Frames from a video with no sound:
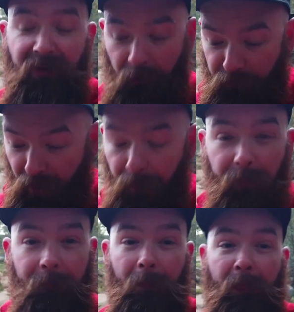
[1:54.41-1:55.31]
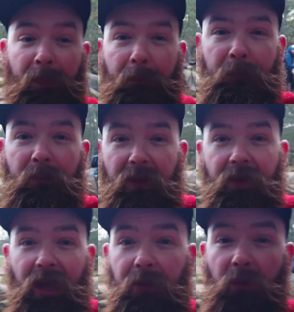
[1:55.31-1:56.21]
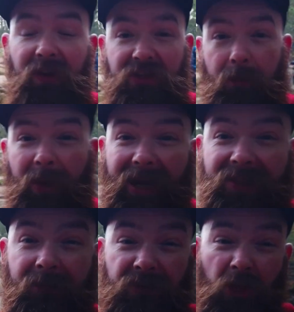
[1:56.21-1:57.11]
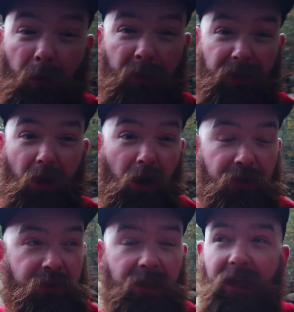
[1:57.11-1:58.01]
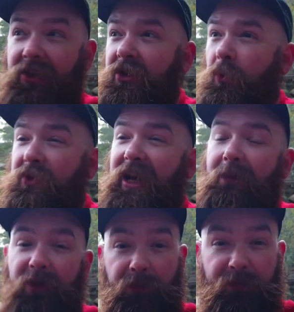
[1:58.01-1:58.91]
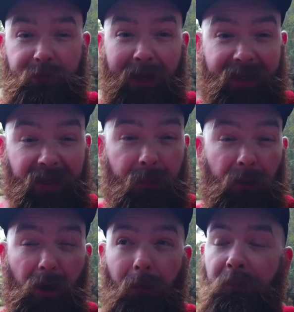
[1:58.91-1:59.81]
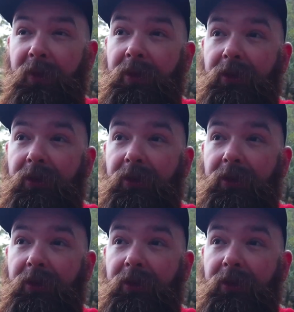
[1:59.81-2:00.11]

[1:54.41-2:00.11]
Found Rob, and we've actually parked at the top of the gorge. Last two times I was parking at the bottom.